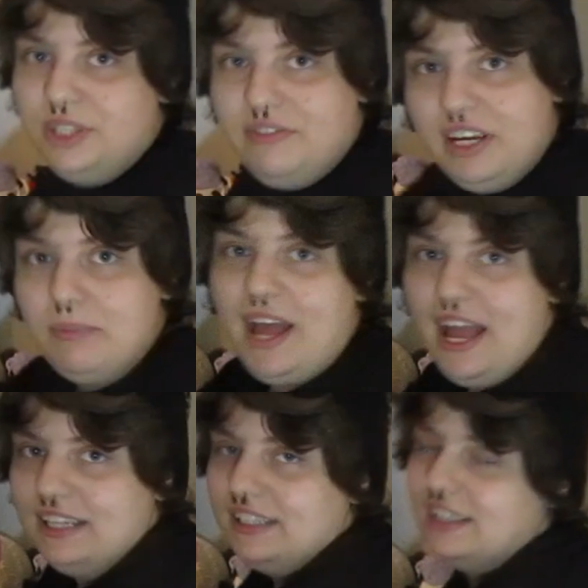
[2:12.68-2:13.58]
in the very
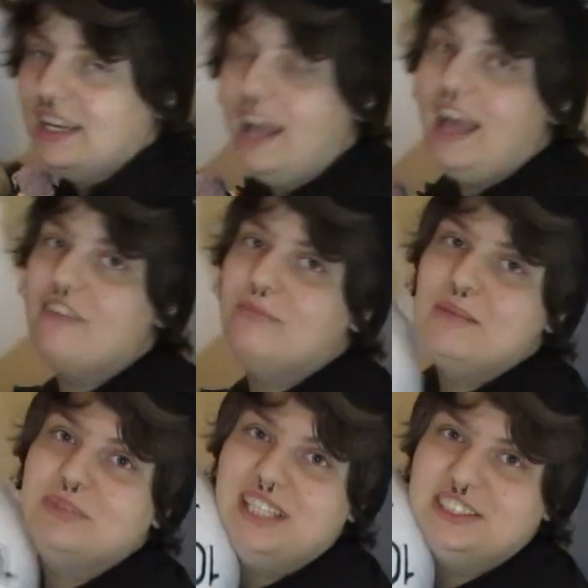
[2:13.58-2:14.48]
back, I have
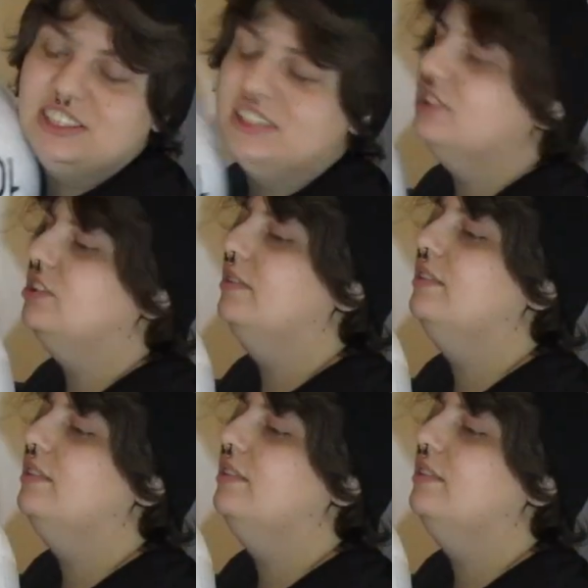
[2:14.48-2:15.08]
my plushies,